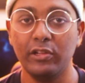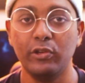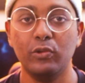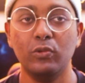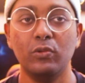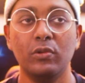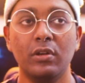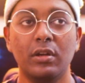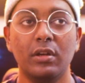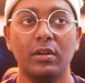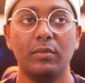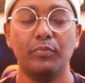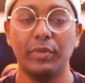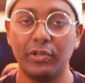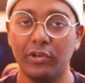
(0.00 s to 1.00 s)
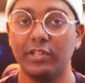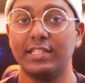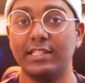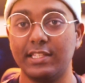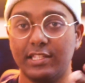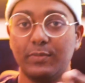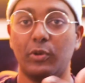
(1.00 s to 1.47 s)
you because
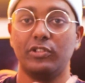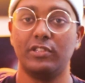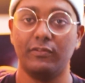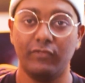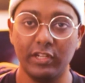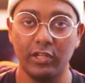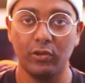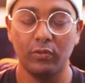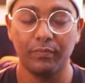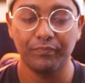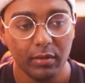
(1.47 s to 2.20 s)
it's a sponsored video,